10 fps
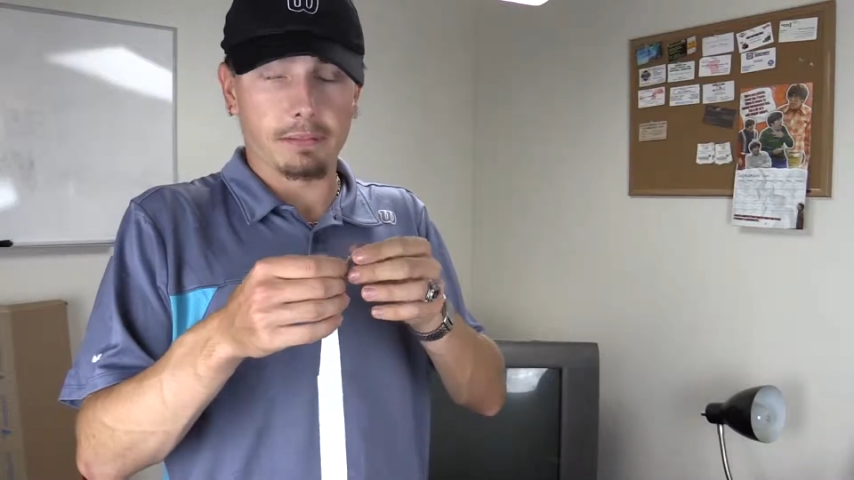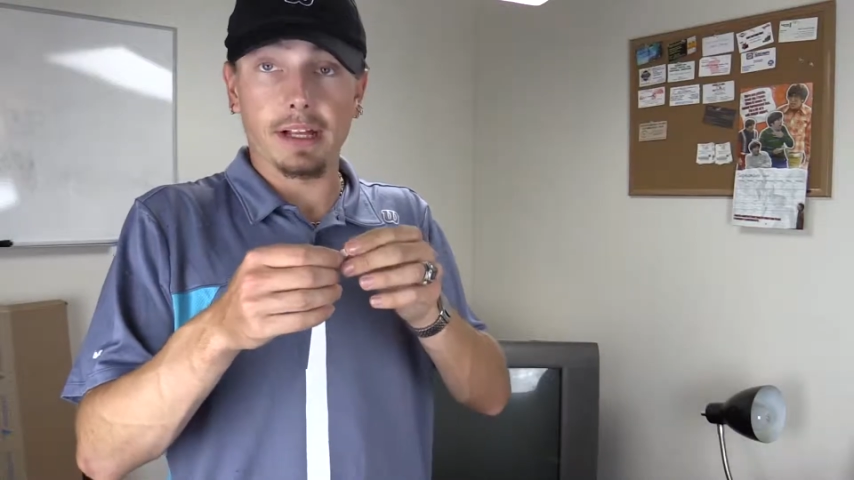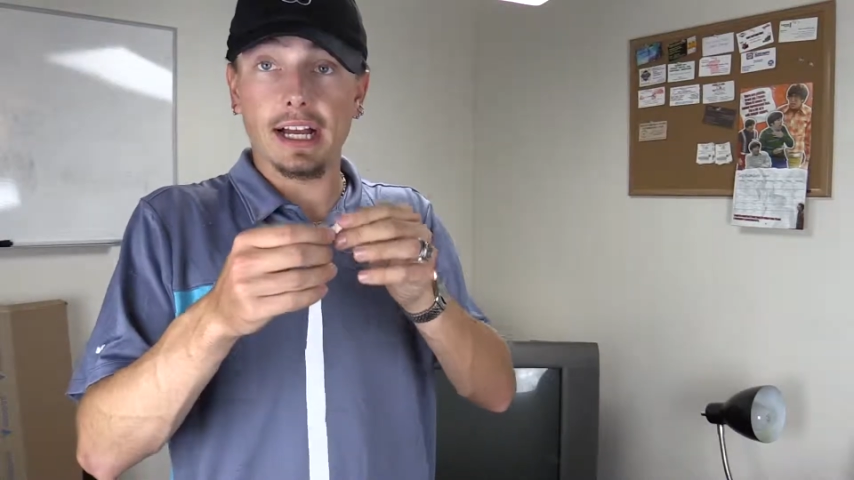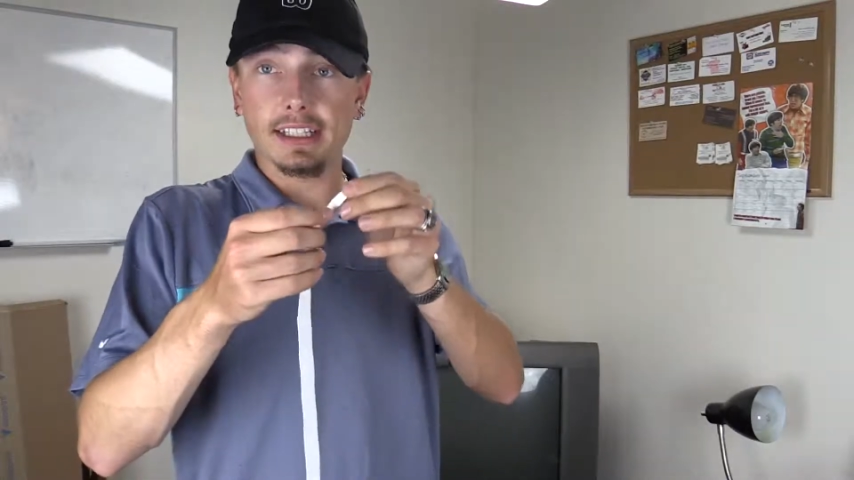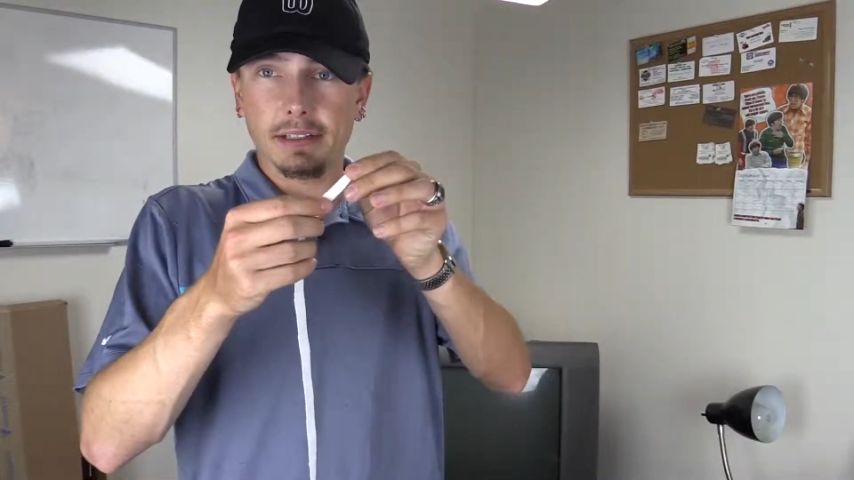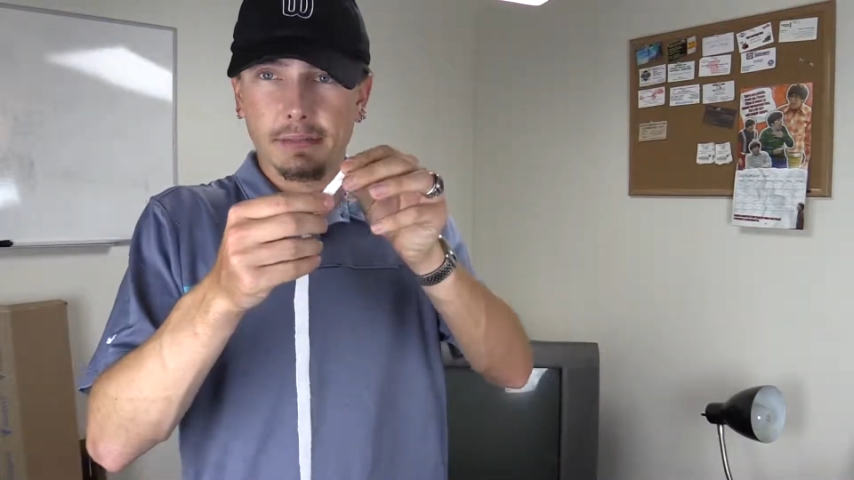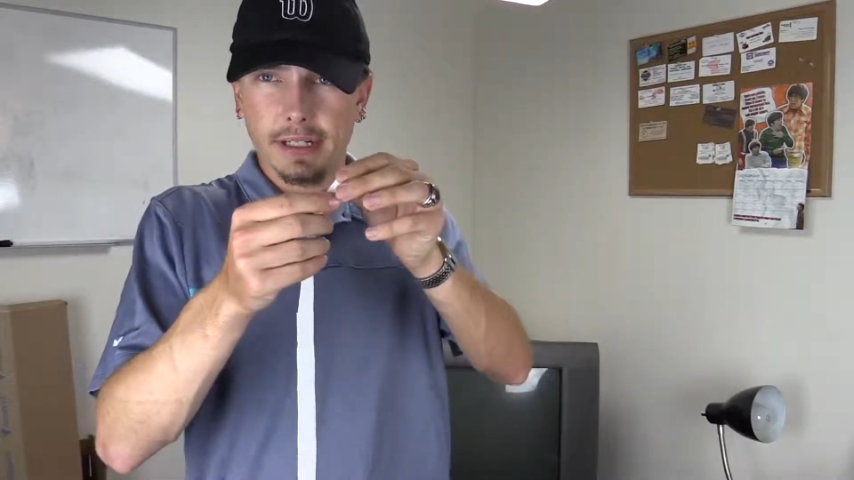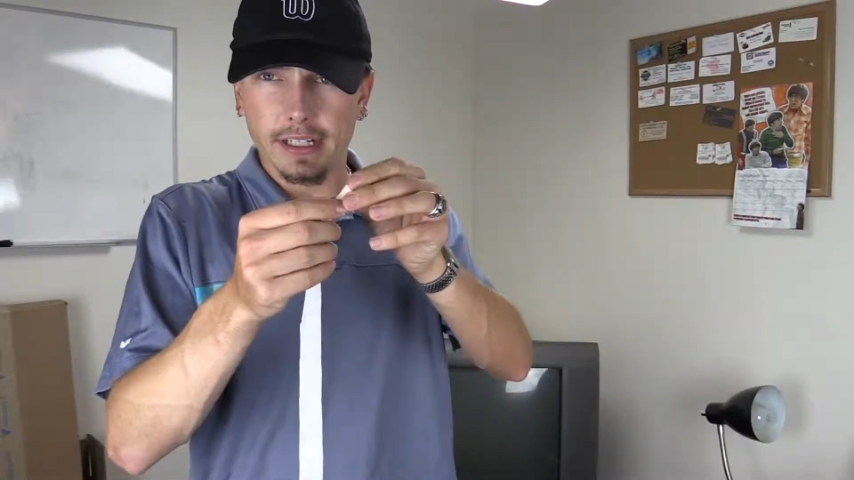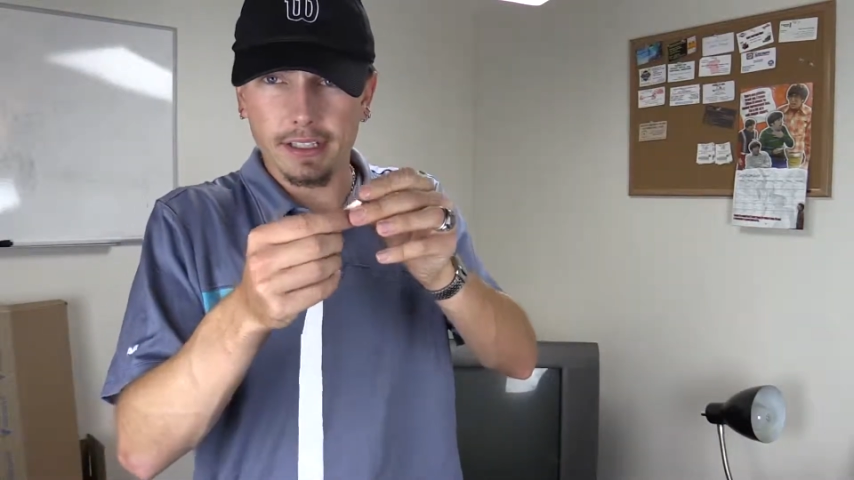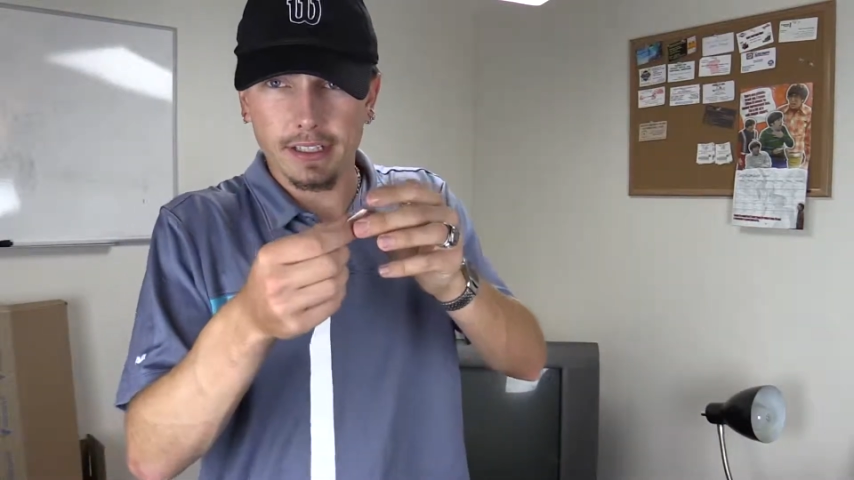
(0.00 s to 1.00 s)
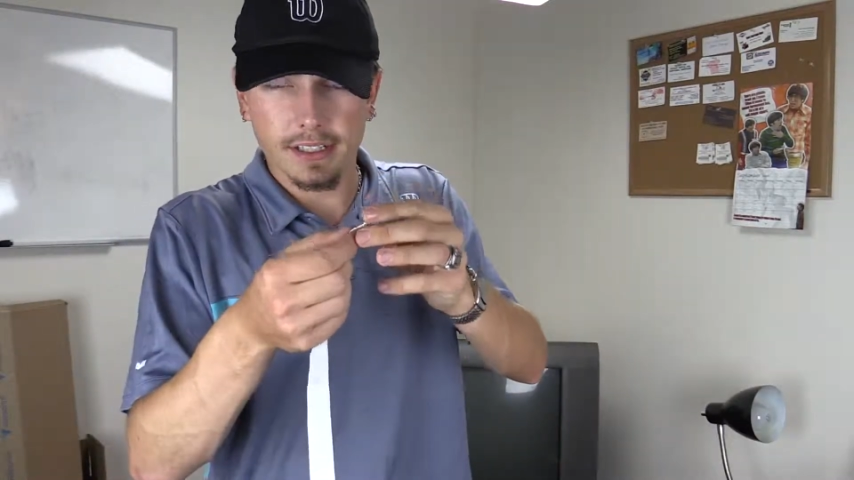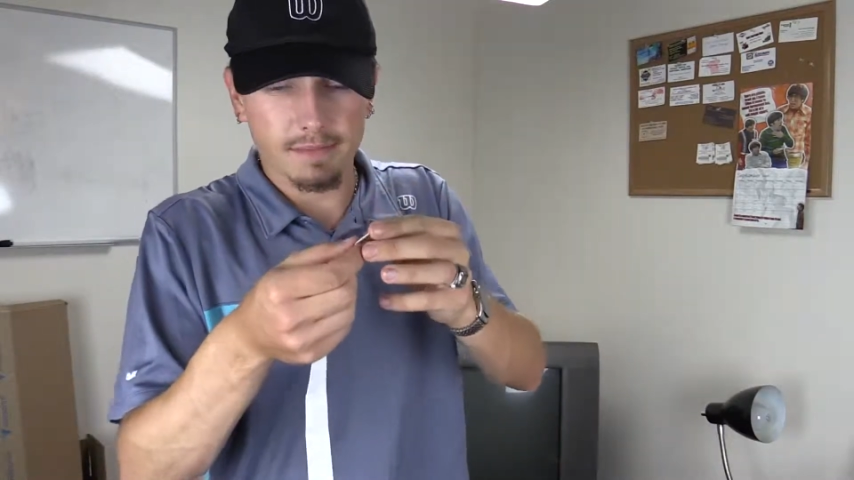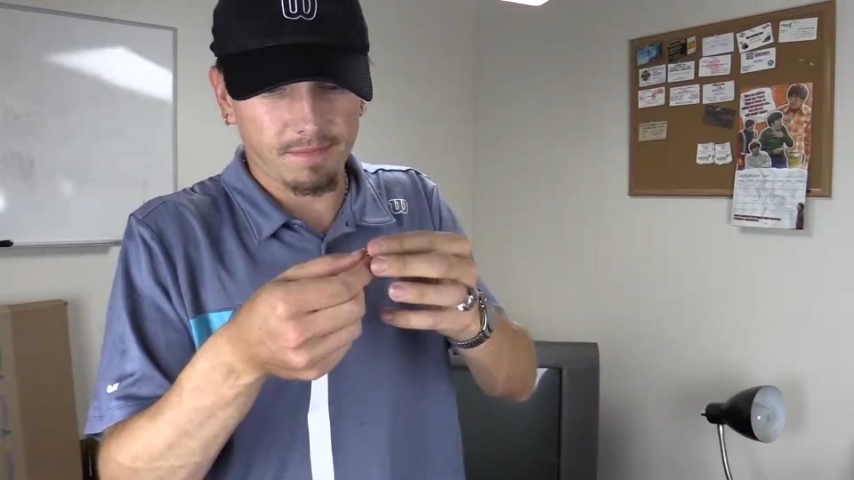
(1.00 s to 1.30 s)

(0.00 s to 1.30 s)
plastic piece.